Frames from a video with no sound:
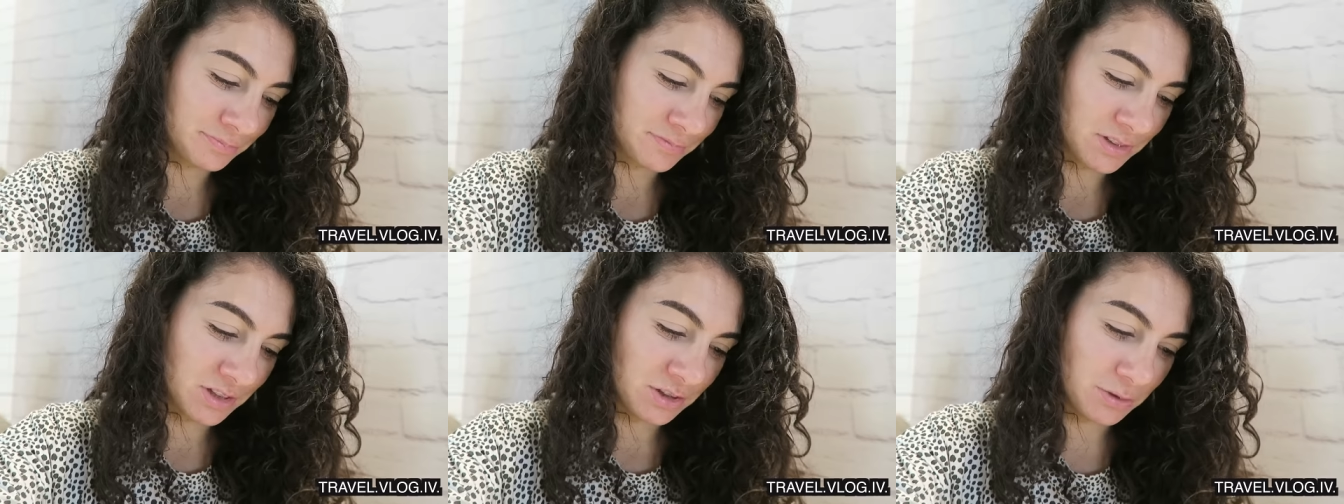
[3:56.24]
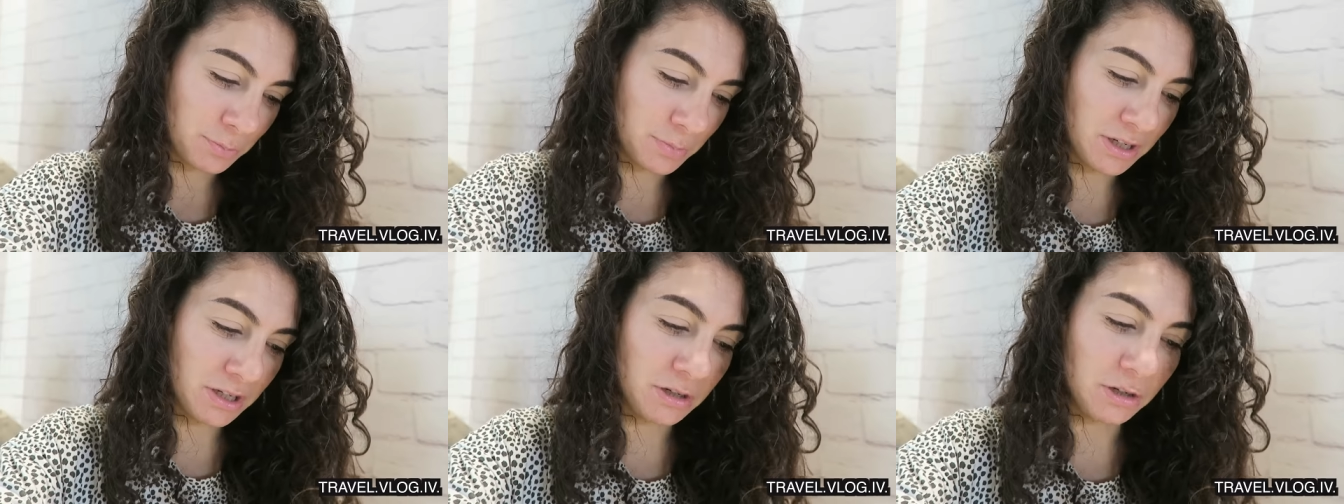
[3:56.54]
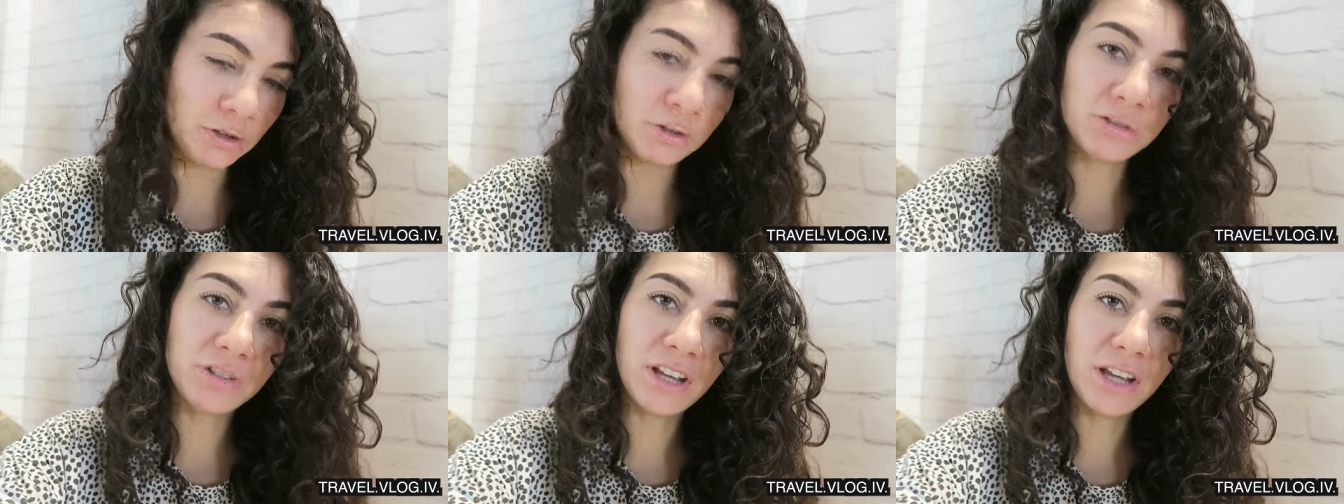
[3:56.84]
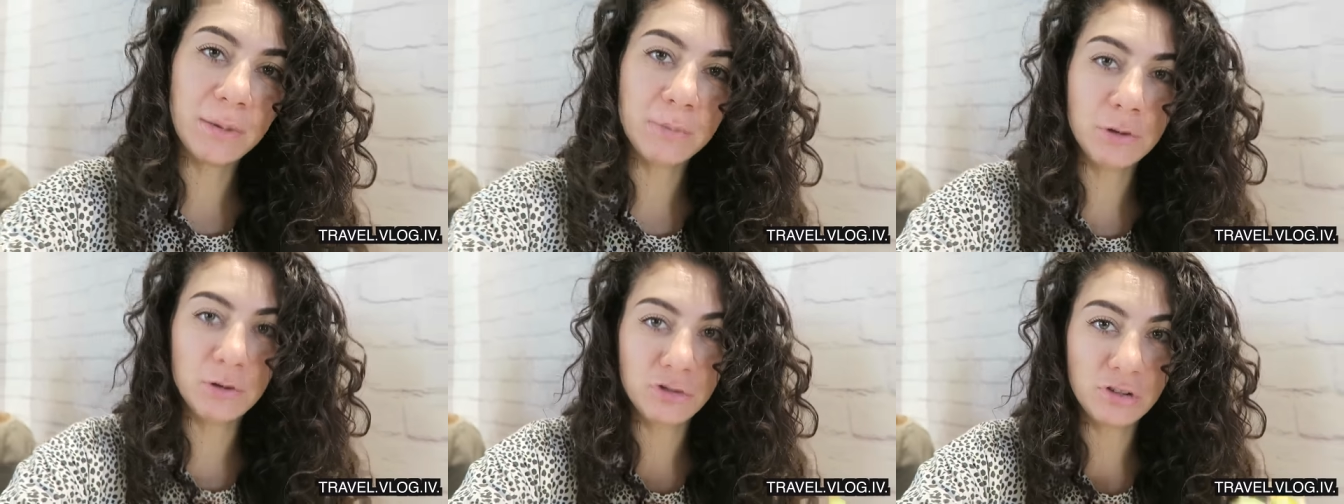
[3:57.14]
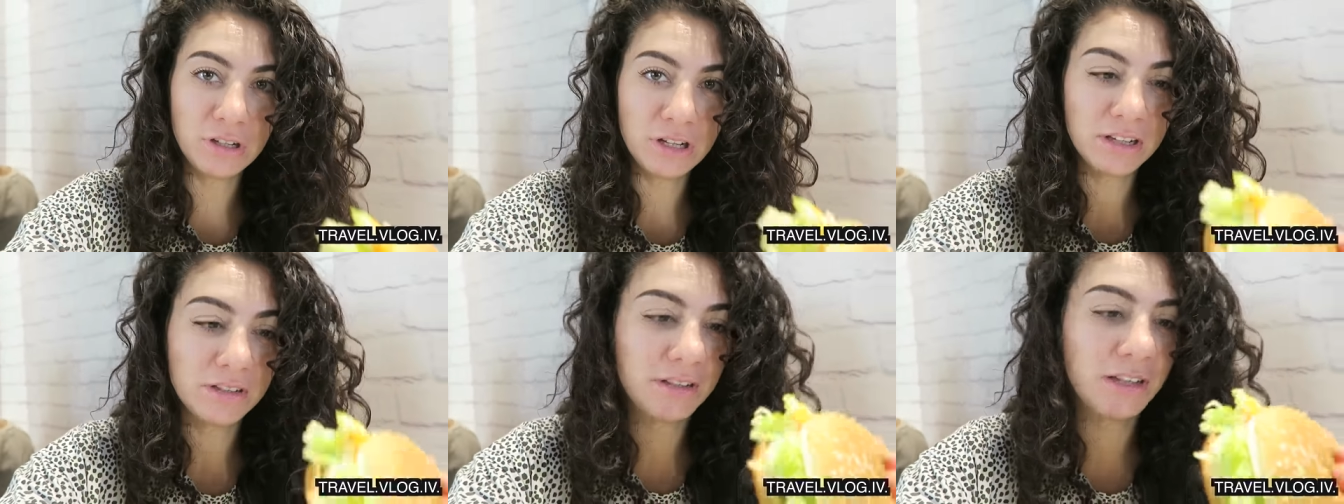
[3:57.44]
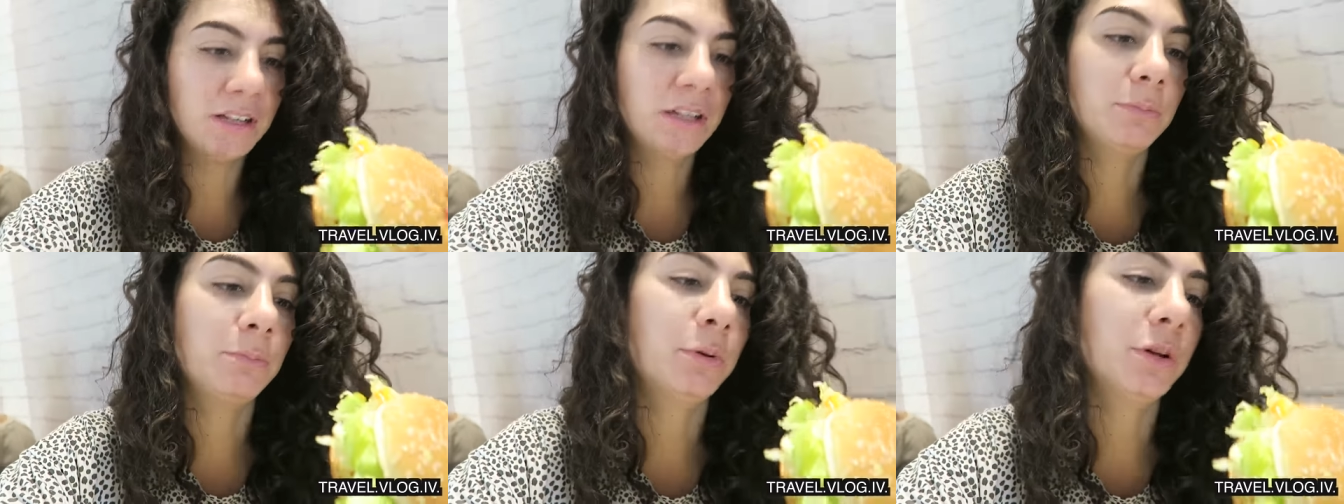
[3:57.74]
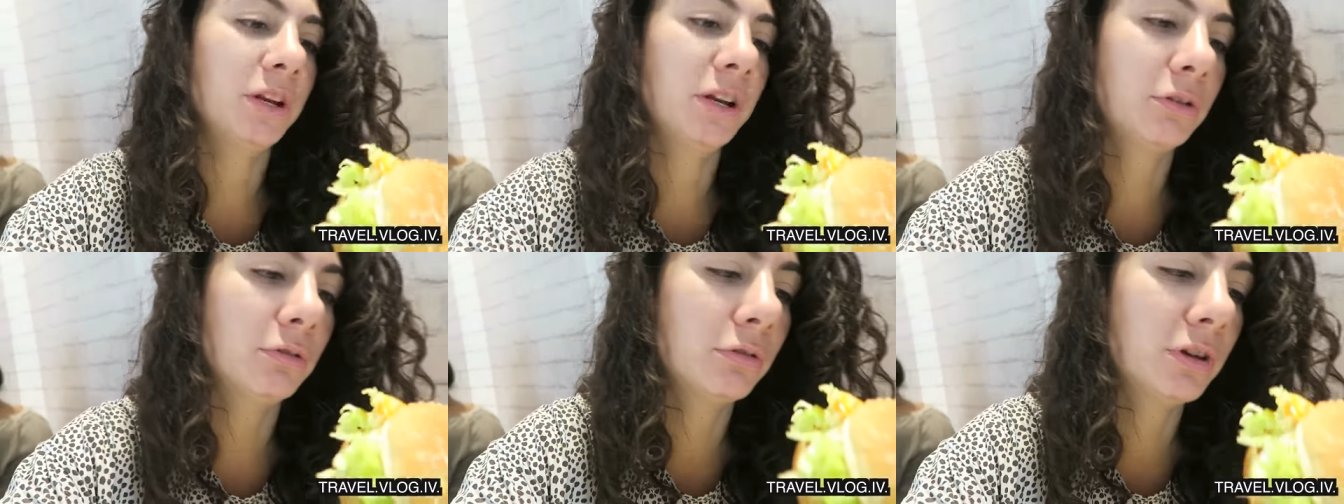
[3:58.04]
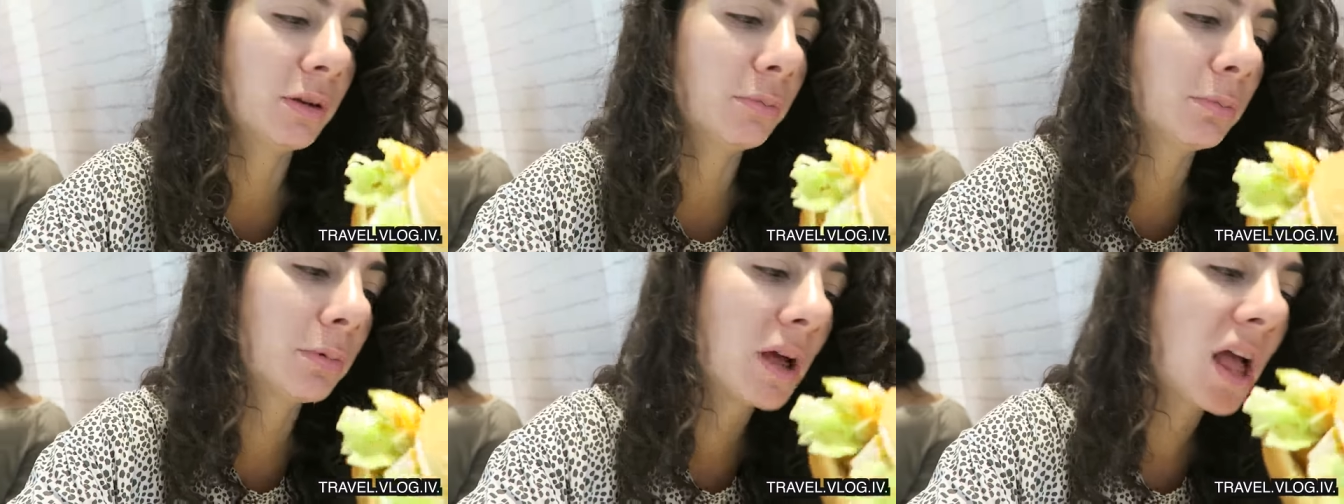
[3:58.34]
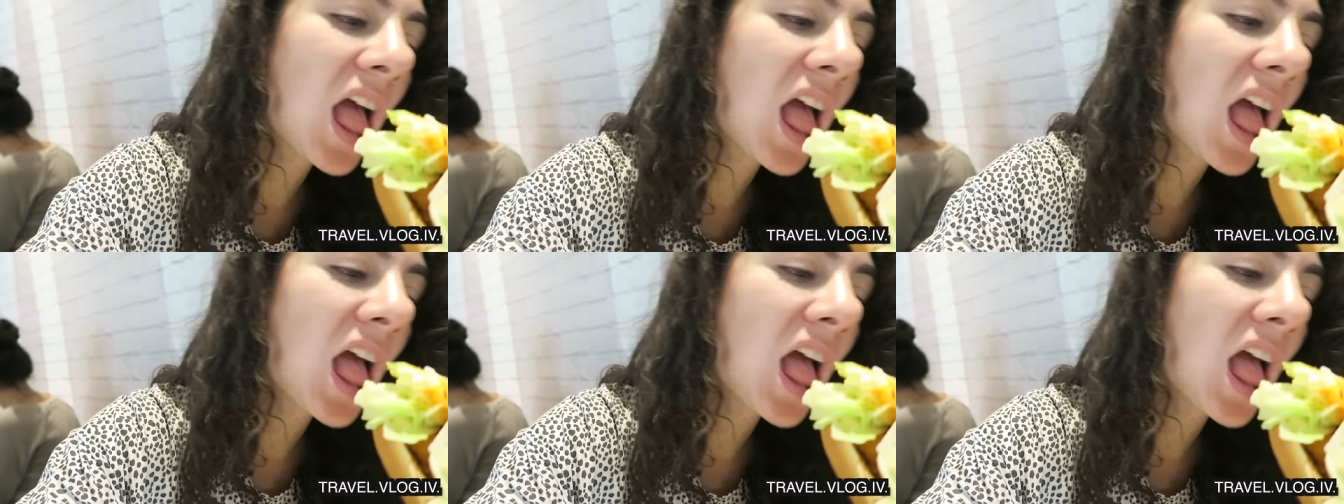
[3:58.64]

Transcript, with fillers: It's been a long time. Usually I take the paneer wrap.